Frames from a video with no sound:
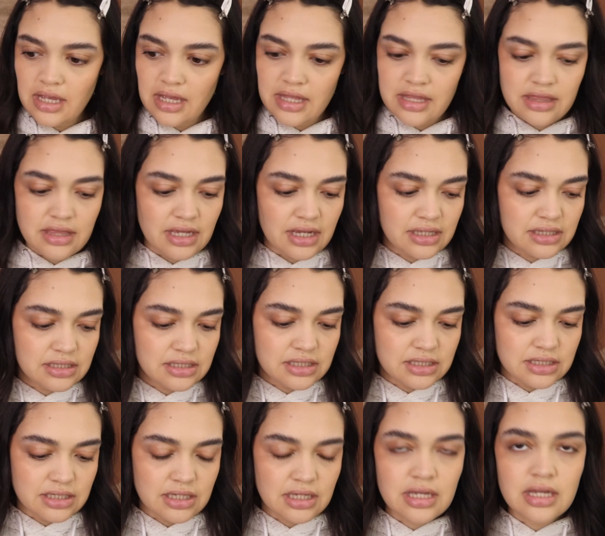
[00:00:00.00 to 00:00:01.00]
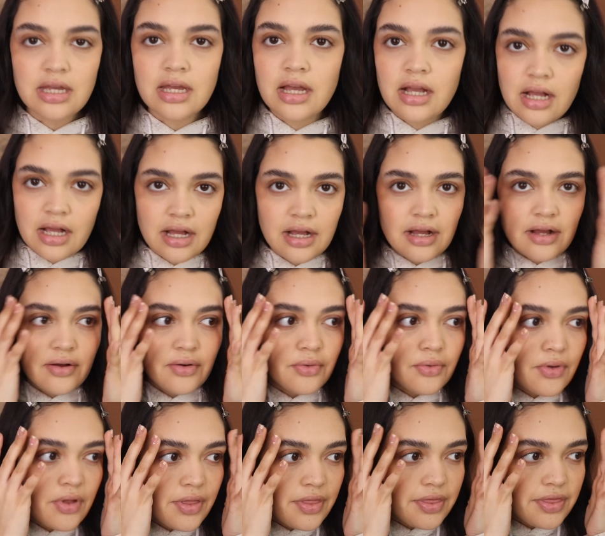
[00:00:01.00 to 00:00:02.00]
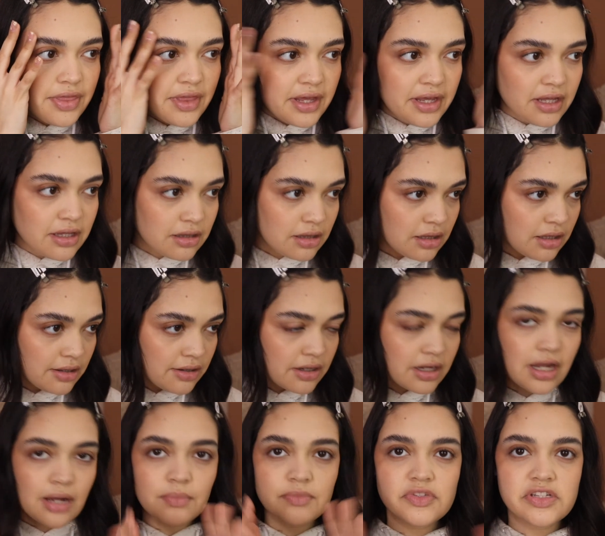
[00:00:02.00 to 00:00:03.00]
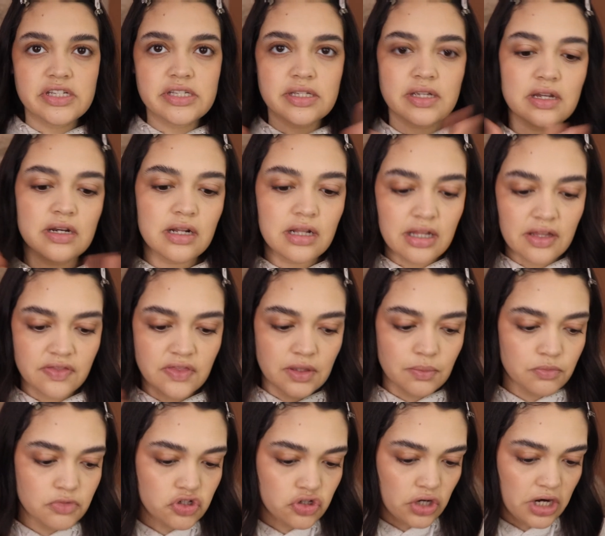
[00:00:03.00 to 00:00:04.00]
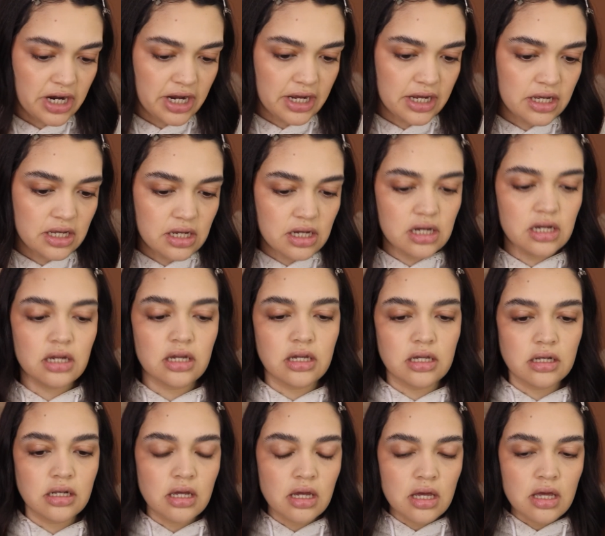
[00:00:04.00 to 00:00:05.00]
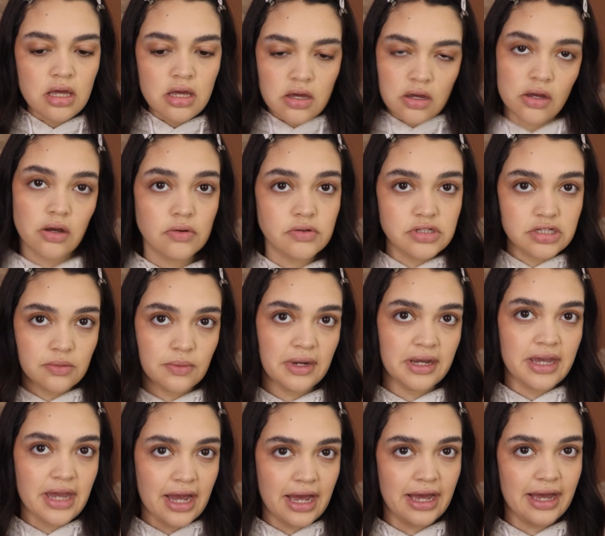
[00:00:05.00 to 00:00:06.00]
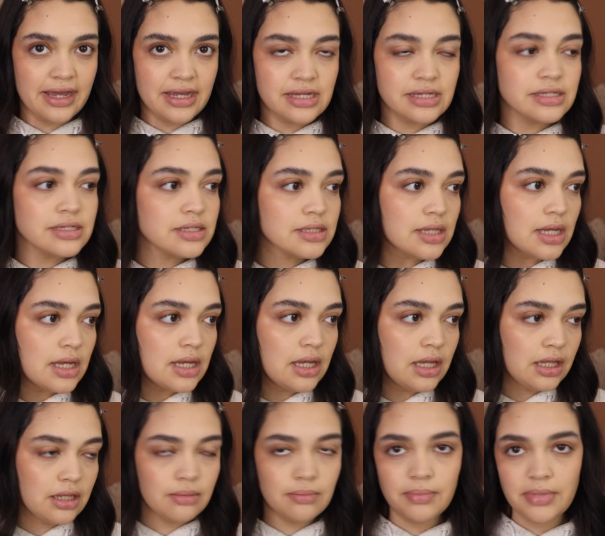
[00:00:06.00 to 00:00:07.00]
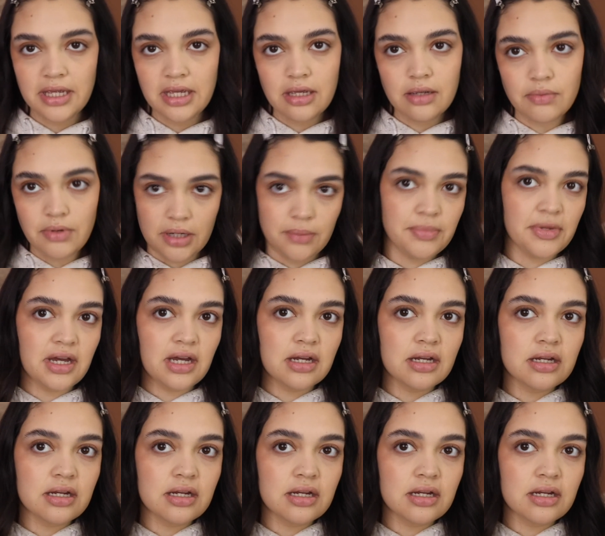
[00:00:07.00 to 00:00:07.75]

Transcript: And that's how they look. I'm just gonna let them dry and go to my eyes and be right back.